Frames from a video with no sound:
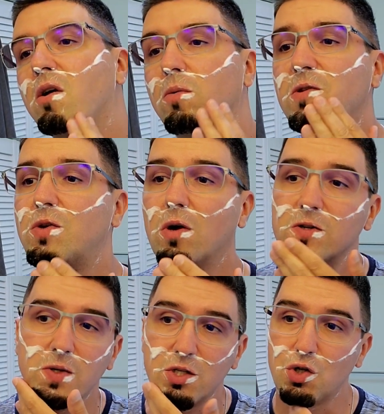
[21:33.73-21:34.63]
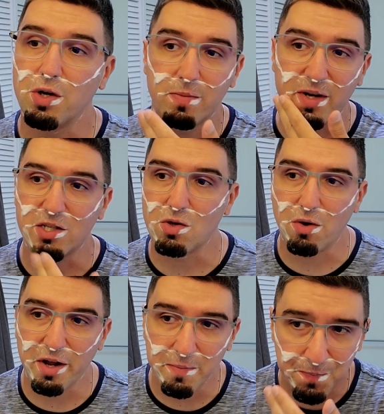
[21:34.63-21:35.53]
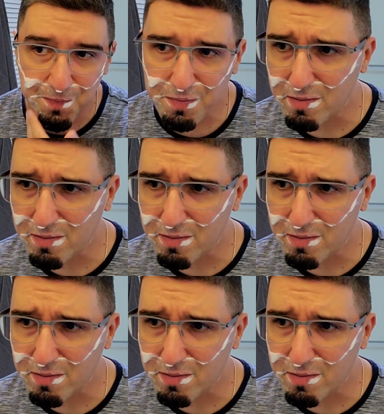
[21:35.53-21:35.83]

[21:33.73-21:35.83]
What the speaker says: I hope that you also enjoyed my story.